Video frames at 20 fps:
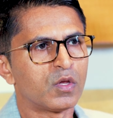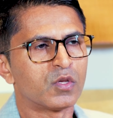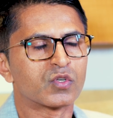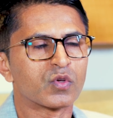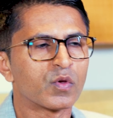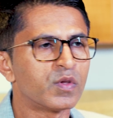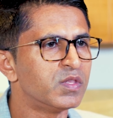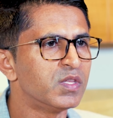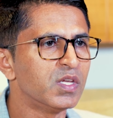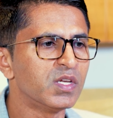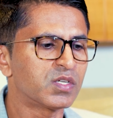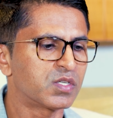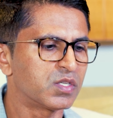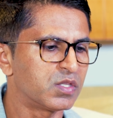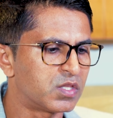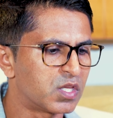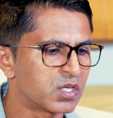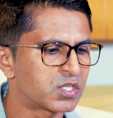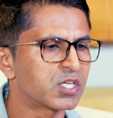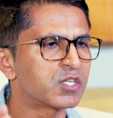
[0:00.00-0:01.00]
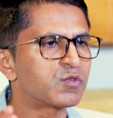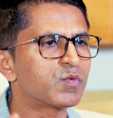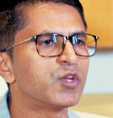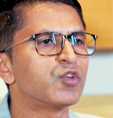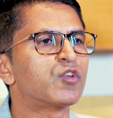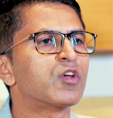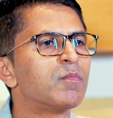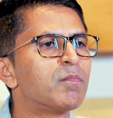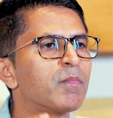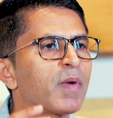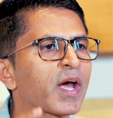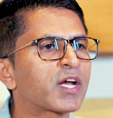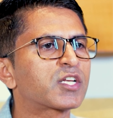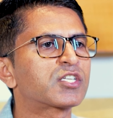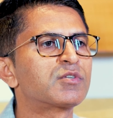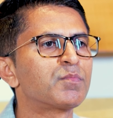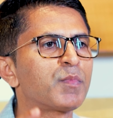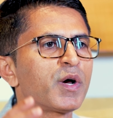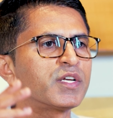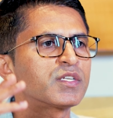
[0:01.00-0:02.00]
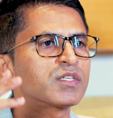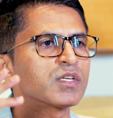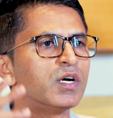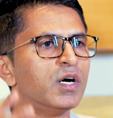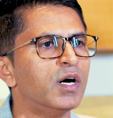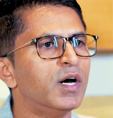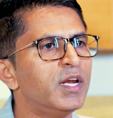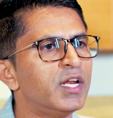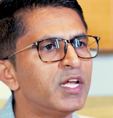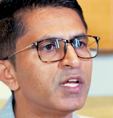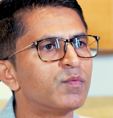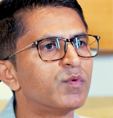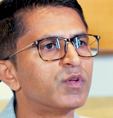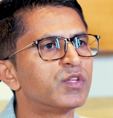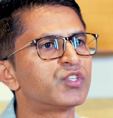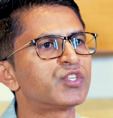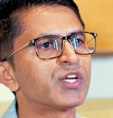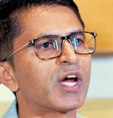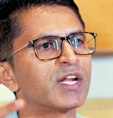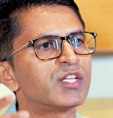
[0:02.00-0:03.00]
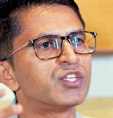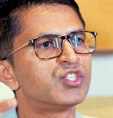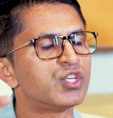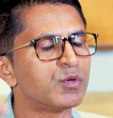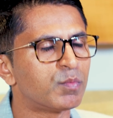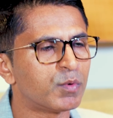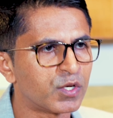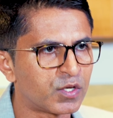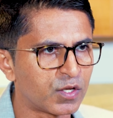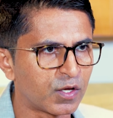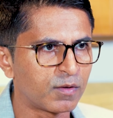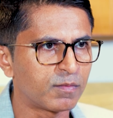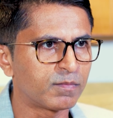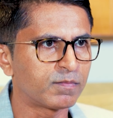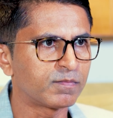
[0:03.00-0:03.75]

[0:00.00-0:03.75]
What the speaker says: So in this is where you can maximize earning with ChatGPT.